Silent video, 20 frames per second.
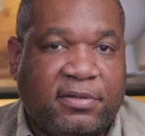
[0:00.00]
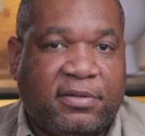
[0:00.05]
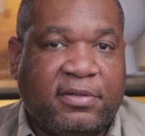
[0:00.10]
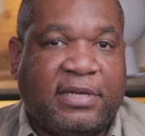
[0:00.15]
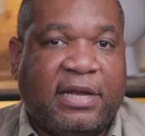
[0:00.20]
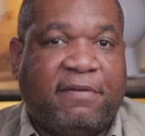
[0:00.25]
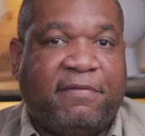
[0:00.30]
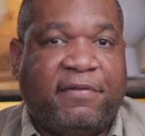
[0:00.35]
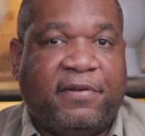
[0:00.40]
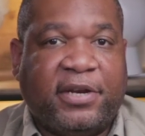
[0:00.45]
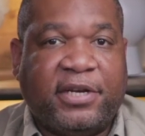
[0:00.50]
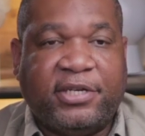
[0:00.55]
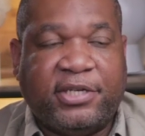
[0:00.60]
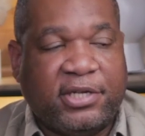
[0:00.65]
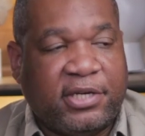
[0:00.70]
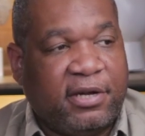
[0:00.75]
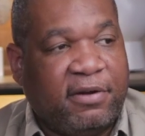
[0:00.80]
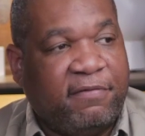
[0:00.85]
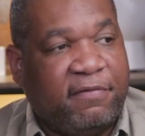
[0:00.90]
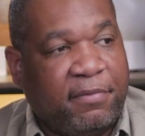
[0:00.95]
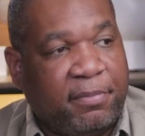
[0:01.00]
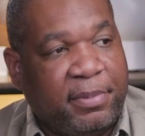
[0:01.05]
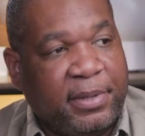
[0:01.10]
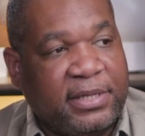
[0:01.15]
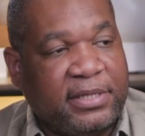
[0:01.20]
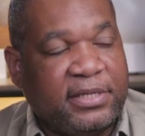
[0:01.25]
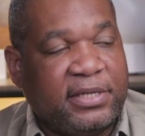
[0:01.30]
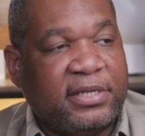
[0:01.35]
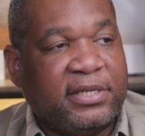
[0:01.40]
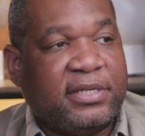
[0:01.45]
definition of a
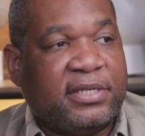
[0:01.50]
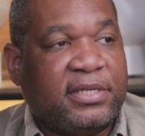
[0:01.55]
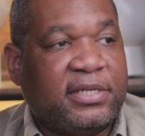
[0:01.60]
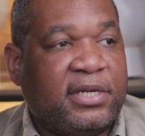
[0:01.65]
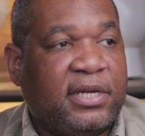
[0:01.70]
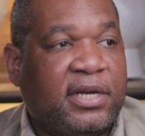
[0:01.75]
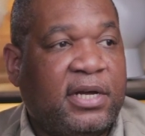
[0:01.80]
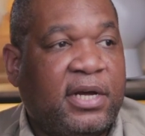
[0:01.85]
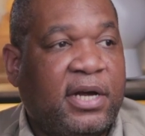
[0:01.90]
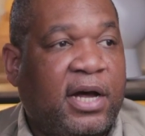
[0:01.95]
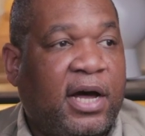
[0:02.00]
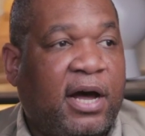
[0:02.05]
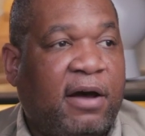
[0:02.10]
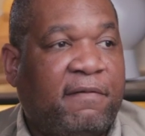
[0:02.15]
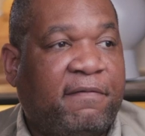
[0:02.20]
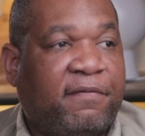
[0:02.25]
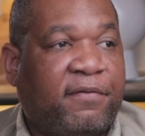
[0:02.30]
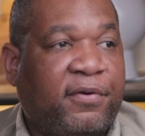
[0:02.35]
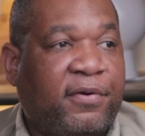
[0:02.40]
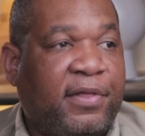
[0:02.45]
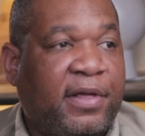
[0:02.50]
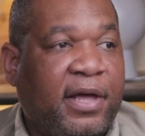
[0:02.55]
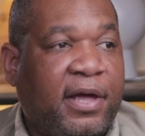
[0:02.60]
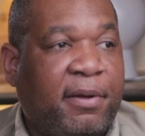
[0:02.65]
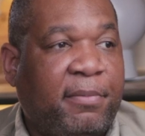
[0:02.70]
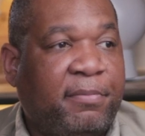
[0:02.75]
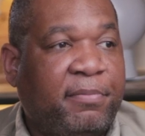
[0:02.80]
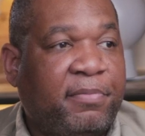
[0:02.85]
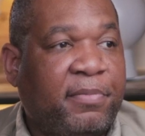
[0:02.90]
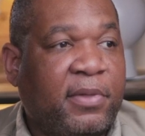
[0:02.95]
business for
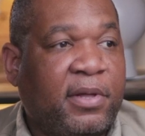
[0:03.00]
them.